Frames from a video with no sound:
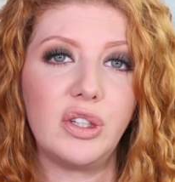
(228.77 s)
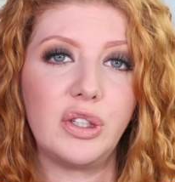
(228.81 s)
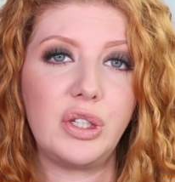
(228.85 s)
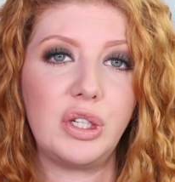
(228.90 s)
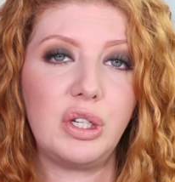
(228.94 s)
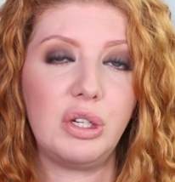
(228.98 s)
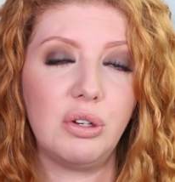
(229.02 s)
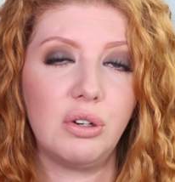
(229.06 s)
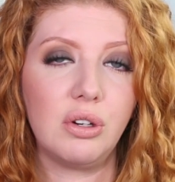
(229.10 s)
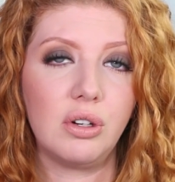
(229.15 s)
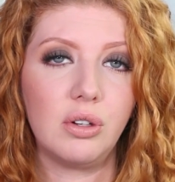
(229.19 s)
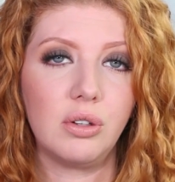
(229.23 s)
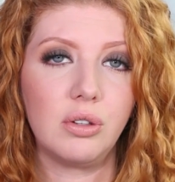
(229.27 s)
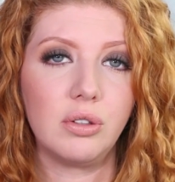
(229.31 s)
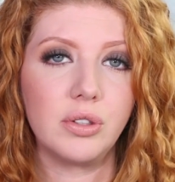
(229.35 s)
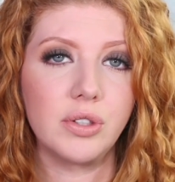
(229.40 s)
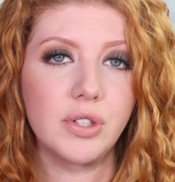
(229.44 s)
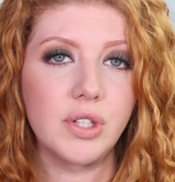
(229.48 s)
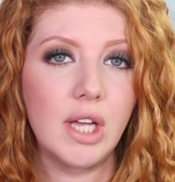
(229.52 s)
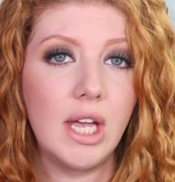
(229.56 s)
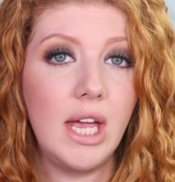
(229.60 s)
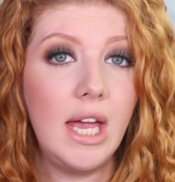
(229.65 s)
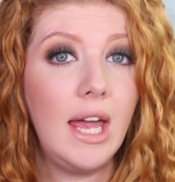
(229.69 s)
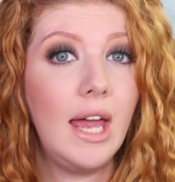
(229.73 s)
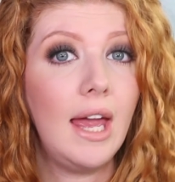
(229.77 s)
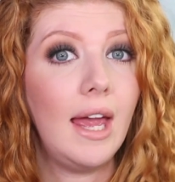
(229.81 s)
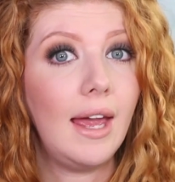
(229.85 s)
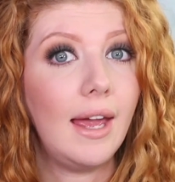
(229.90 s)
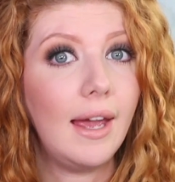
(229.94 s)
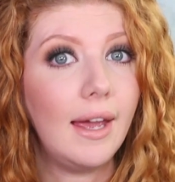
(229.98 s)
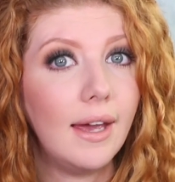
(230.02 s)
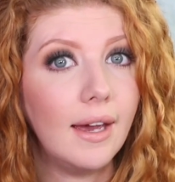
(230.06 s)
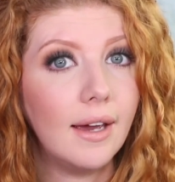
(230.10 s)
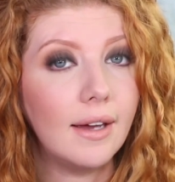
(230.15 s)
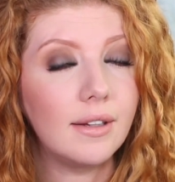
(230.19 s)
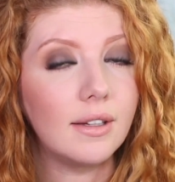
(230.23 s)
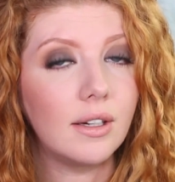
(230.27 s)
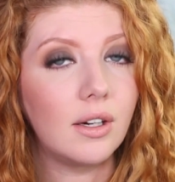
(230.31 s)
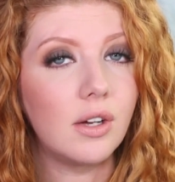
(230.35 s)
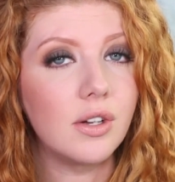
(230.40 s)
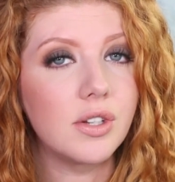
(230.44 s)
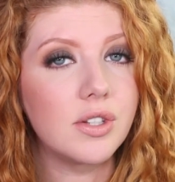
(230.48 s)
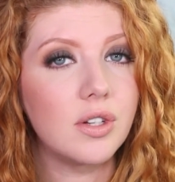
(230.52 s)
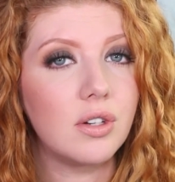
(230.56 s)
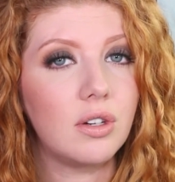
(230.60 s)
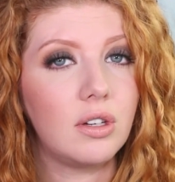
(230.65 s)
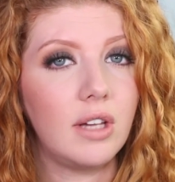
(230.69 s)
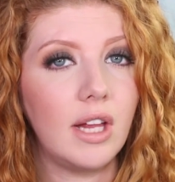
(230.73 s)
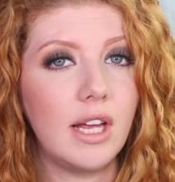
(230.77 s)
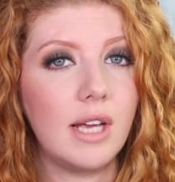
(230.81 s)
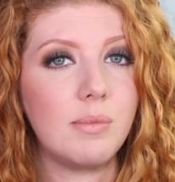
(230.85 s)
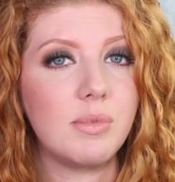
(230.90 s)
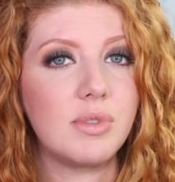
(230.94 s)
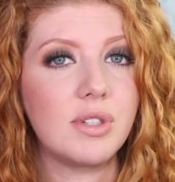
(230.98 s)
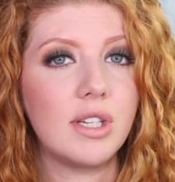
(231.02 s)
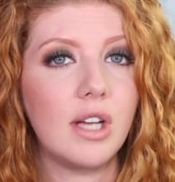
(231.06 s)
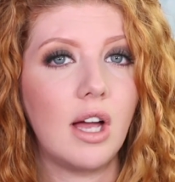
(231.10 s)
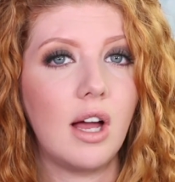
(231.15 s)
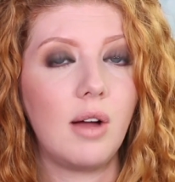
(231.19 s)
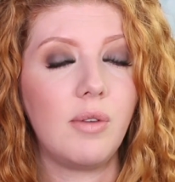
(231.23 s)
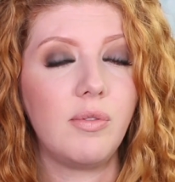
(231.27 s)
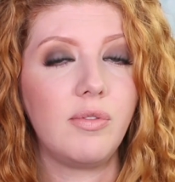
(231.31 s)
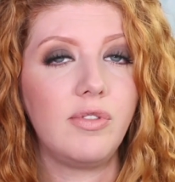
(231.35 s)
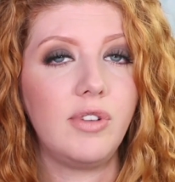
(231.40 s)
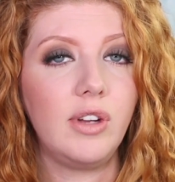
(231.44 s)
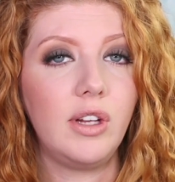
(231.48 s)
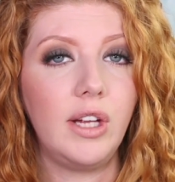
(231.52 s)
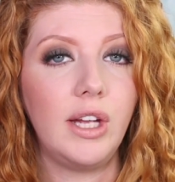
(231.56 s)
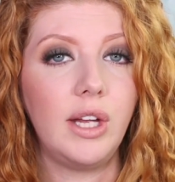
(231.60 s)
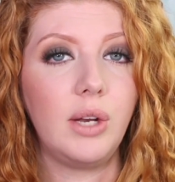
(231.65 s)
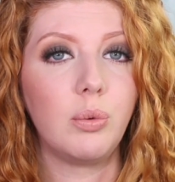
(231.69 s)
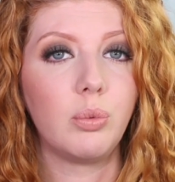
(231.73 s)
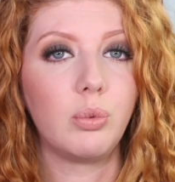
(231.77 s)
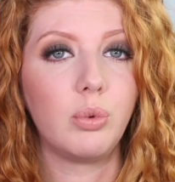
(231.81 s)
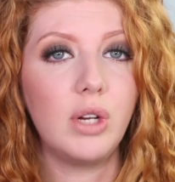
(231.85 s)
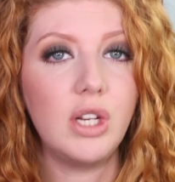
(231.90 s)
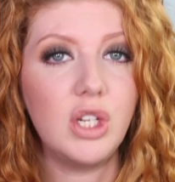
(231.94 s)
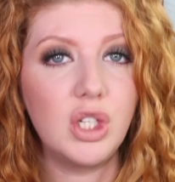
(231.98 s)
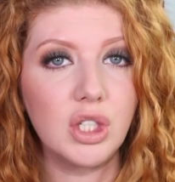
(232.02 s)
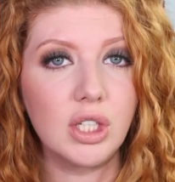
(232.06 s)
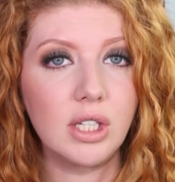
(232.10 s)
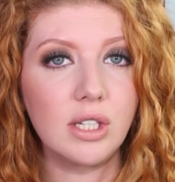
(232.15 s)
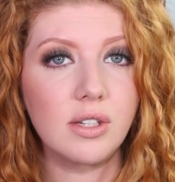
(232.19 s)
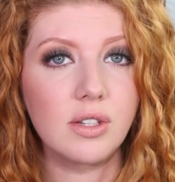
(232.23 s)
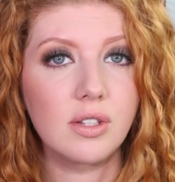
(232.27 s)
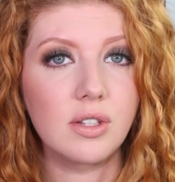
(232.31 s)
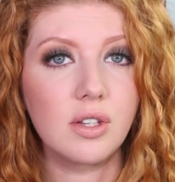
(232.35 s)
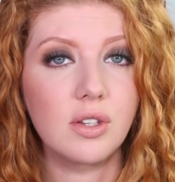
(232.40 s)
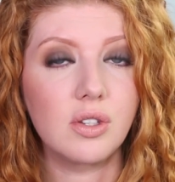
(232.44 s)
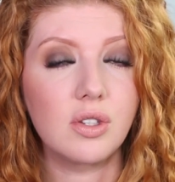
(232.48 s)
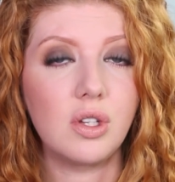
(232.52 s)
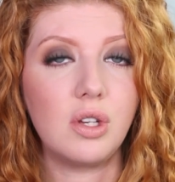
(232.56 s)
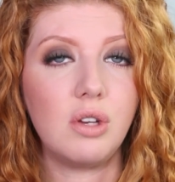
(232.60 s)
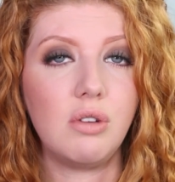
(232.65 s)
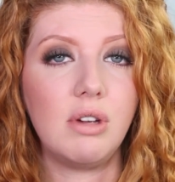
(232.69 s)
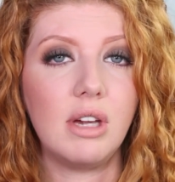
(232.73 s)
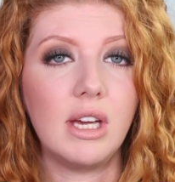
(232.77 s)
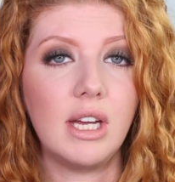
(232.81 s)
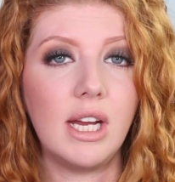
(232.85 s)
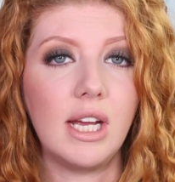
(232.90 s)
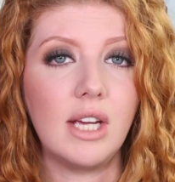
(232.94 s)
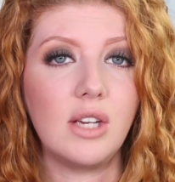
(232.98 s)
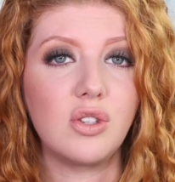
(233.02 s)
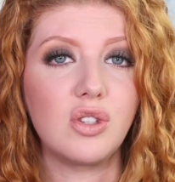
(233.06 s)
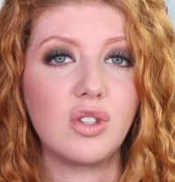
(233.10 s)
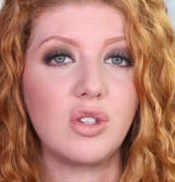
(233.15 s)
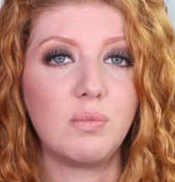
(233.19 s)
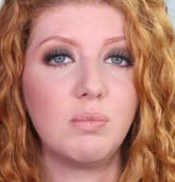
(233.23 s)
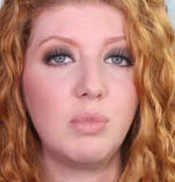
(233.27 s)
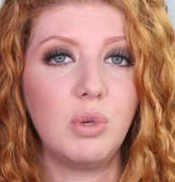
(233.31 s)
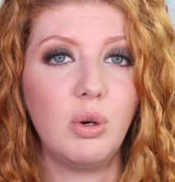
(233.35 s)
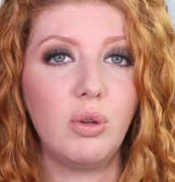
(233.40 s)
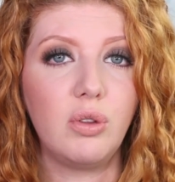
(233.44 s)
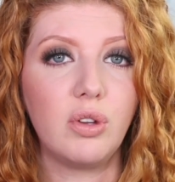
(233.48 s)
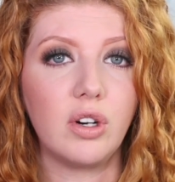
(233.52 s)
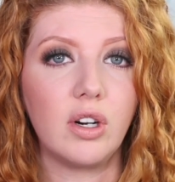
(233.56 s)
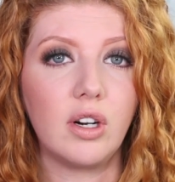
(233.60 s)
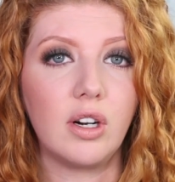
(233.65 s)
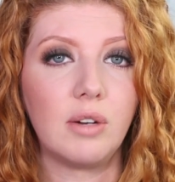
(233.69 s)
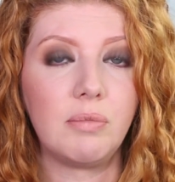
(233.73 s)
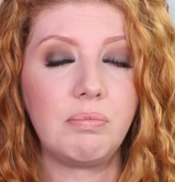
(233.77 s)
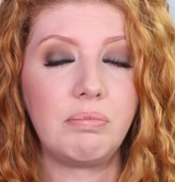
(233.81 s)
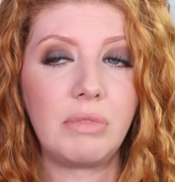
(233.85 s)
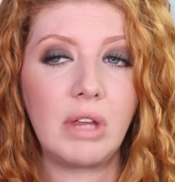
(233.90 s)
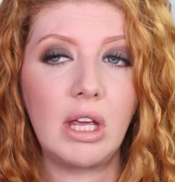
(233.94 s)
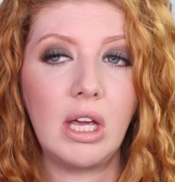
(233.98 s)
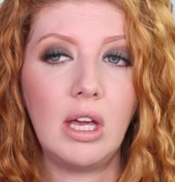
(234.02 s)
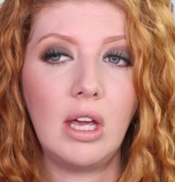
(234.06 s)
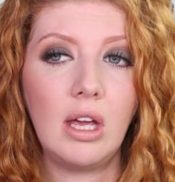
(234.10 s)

your cuticles, and it also claims to help fill in ridges so you get a smoother